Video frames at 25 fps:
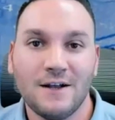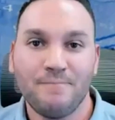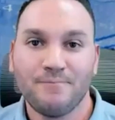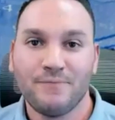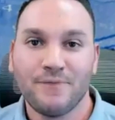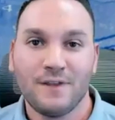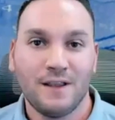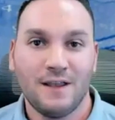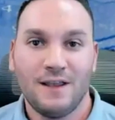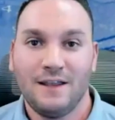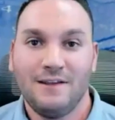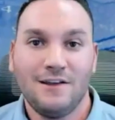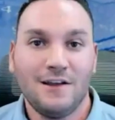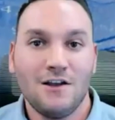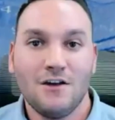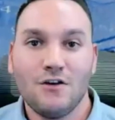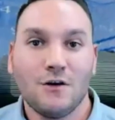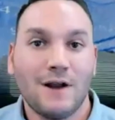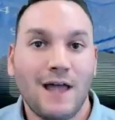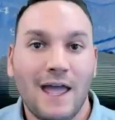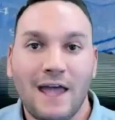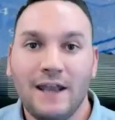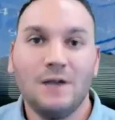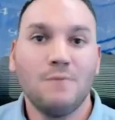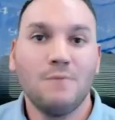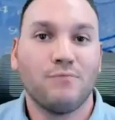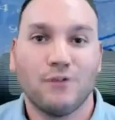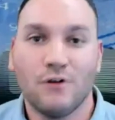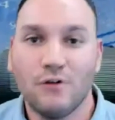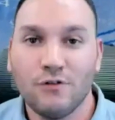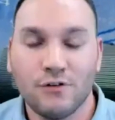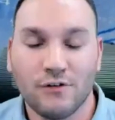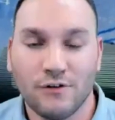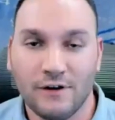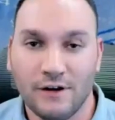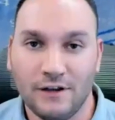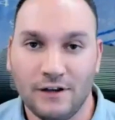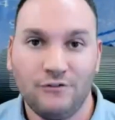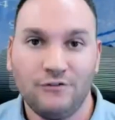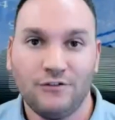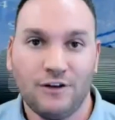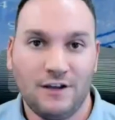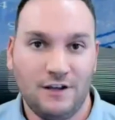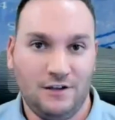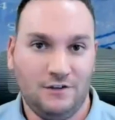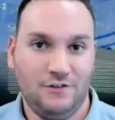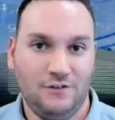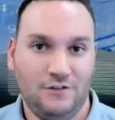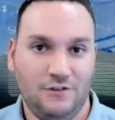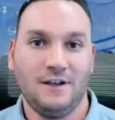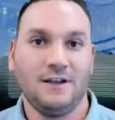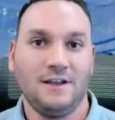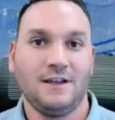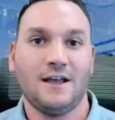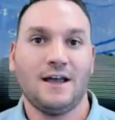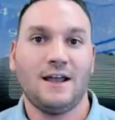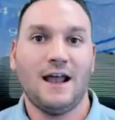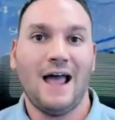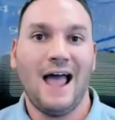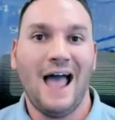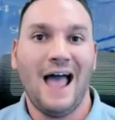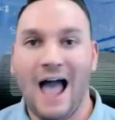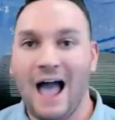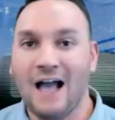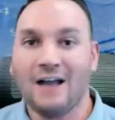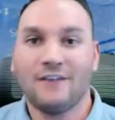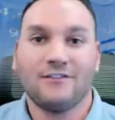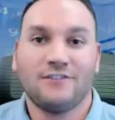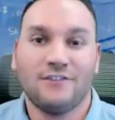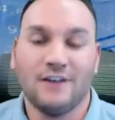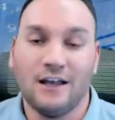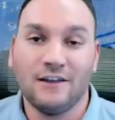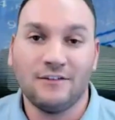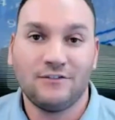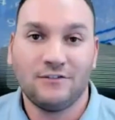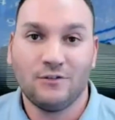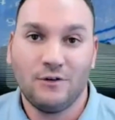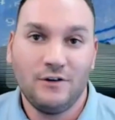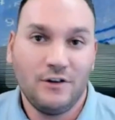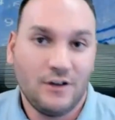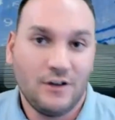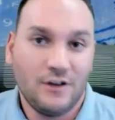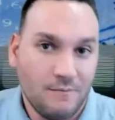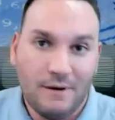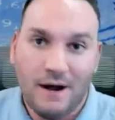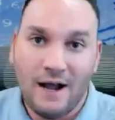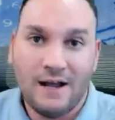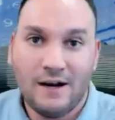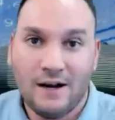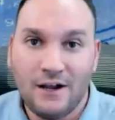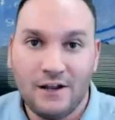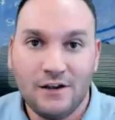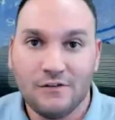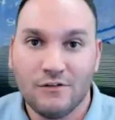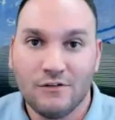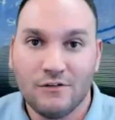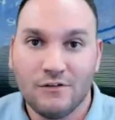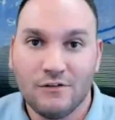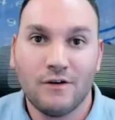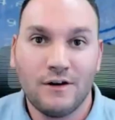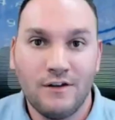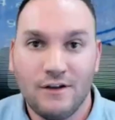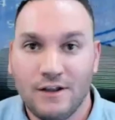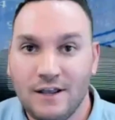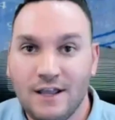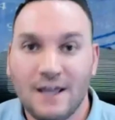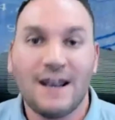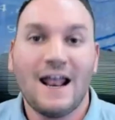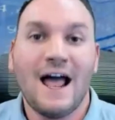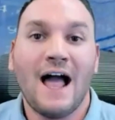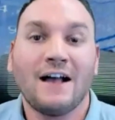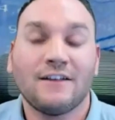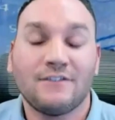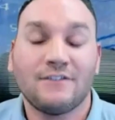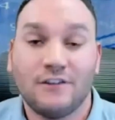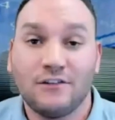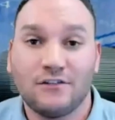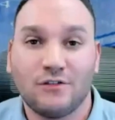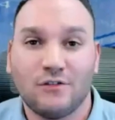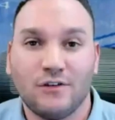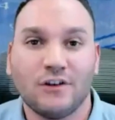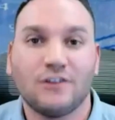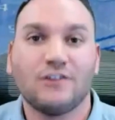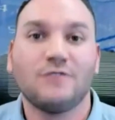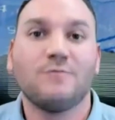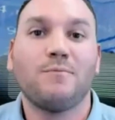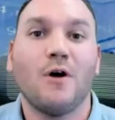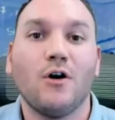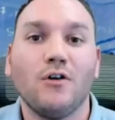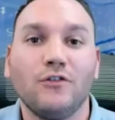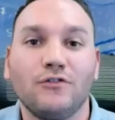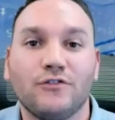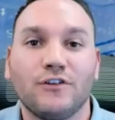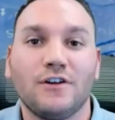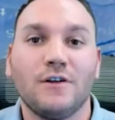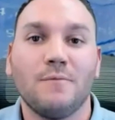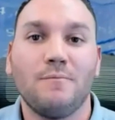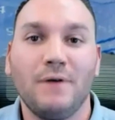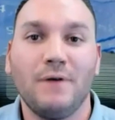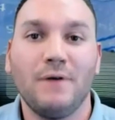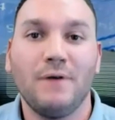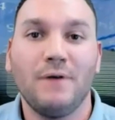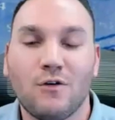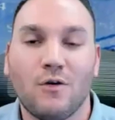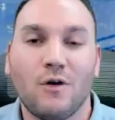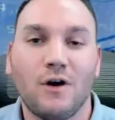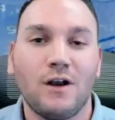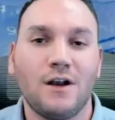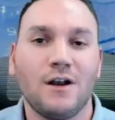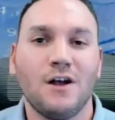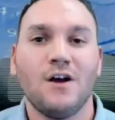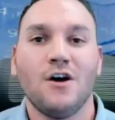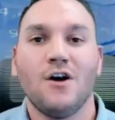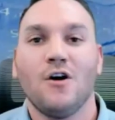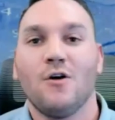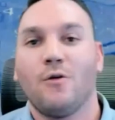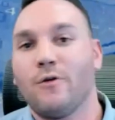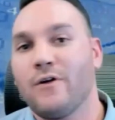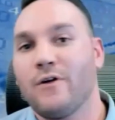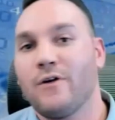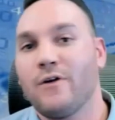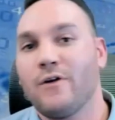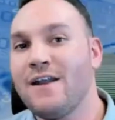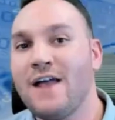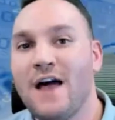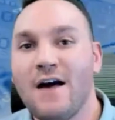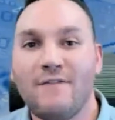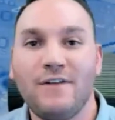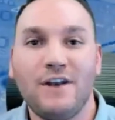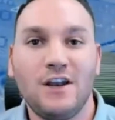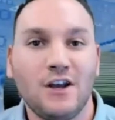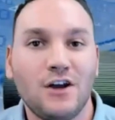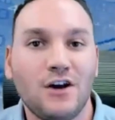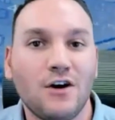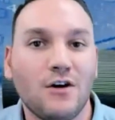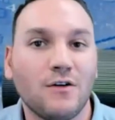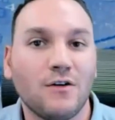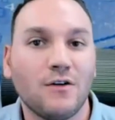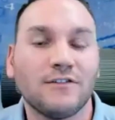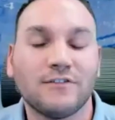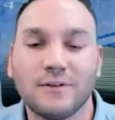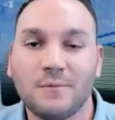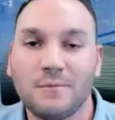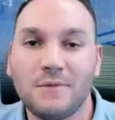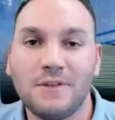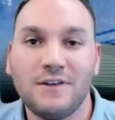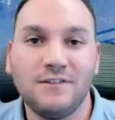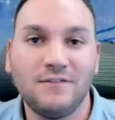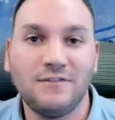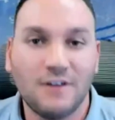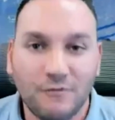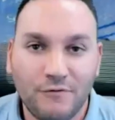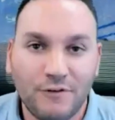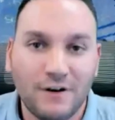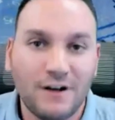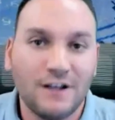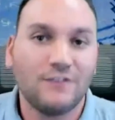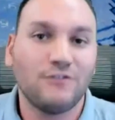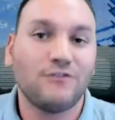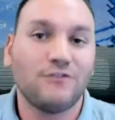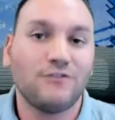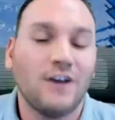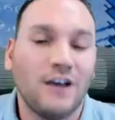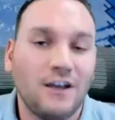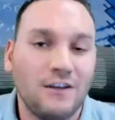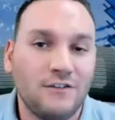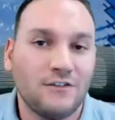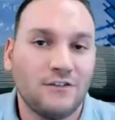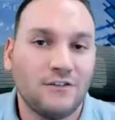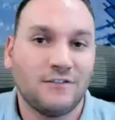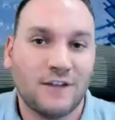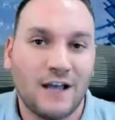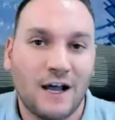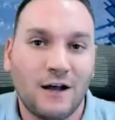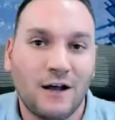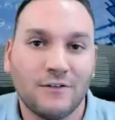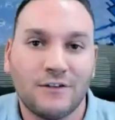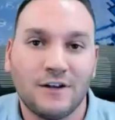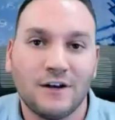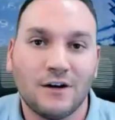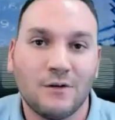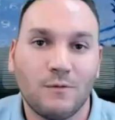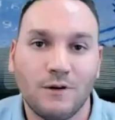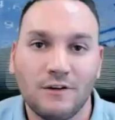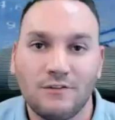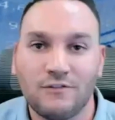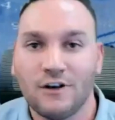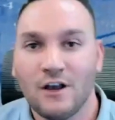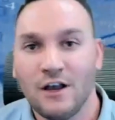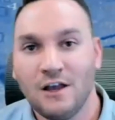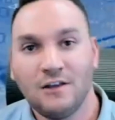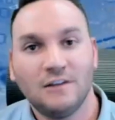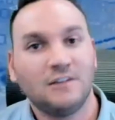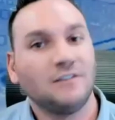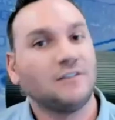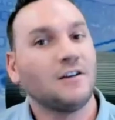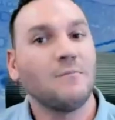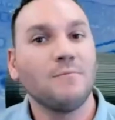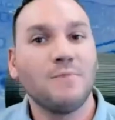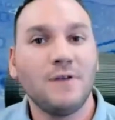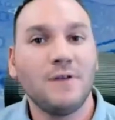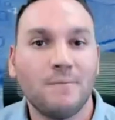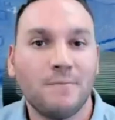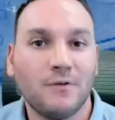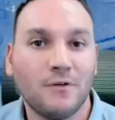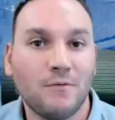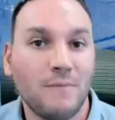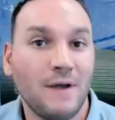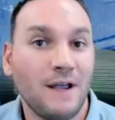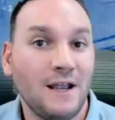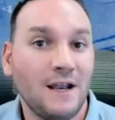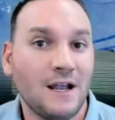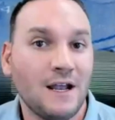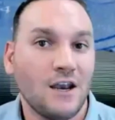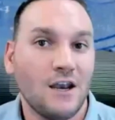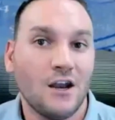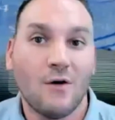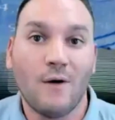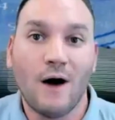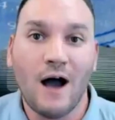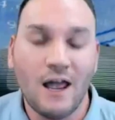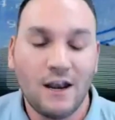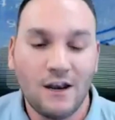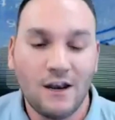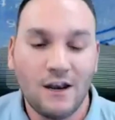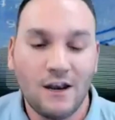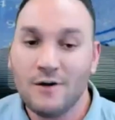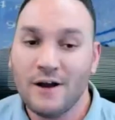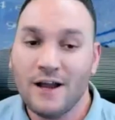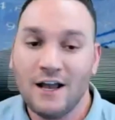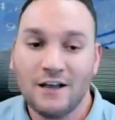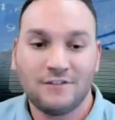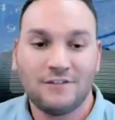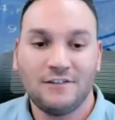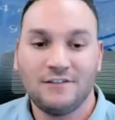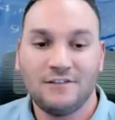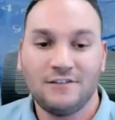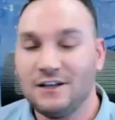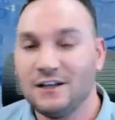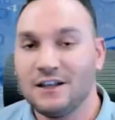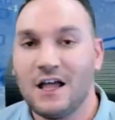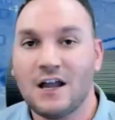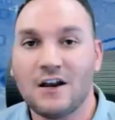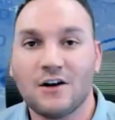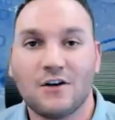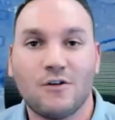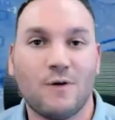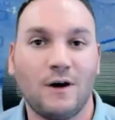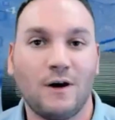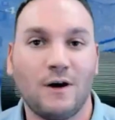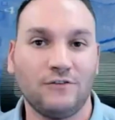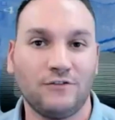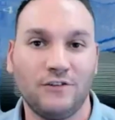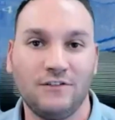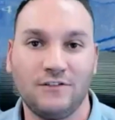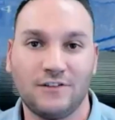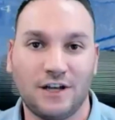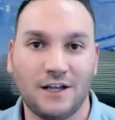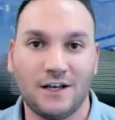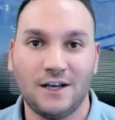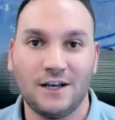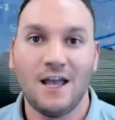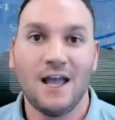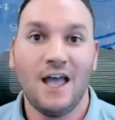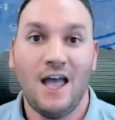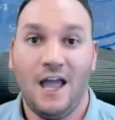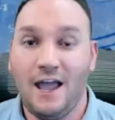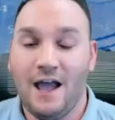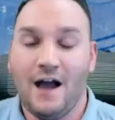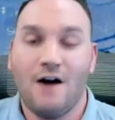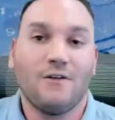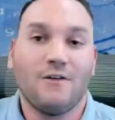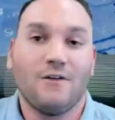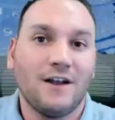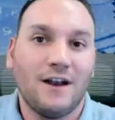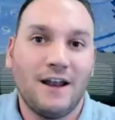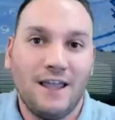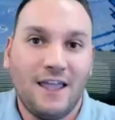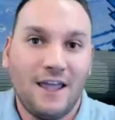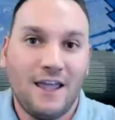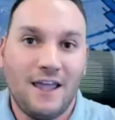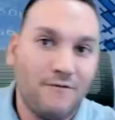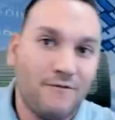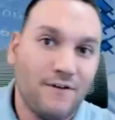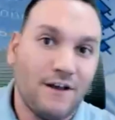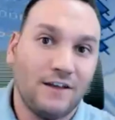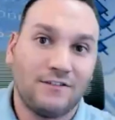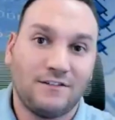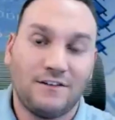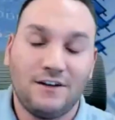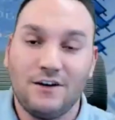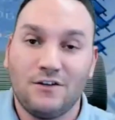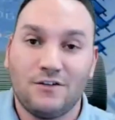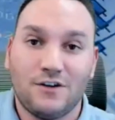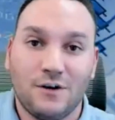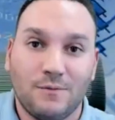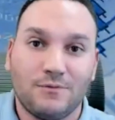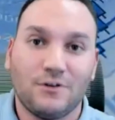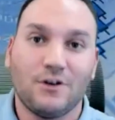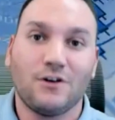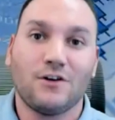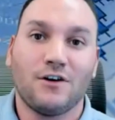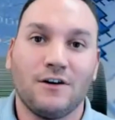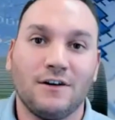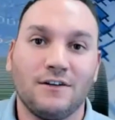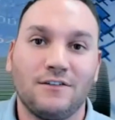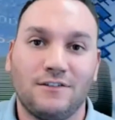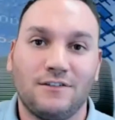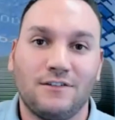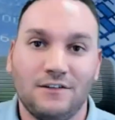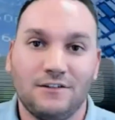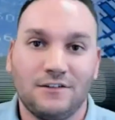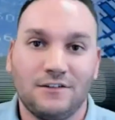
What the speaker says: you can go to any brokerage and you can get access, or you can buy it on your own and you can get access or exposure to Bitcoin without having to go to some of these different exchanges out there, which some people may not know how to do. I actually see a lot of questions on, hey, how can I get invested in cryptocurrencies?